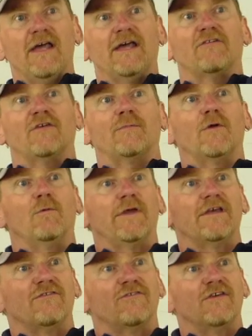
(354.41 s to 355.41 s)
except that we
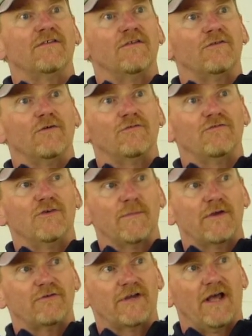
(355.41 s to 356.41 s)
can see that those
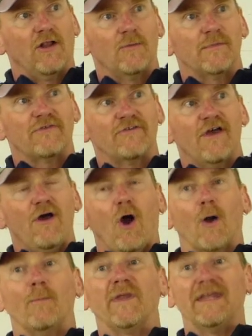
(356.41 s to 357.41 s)
geometric elements
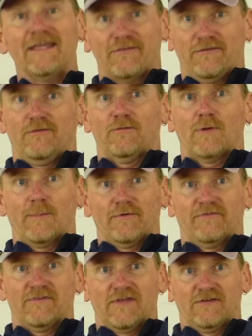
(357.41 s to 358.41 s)
are beneath the
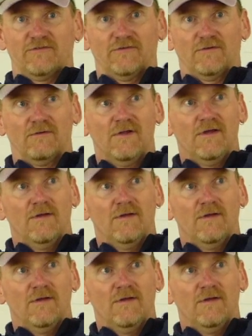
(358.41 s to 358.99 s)
representational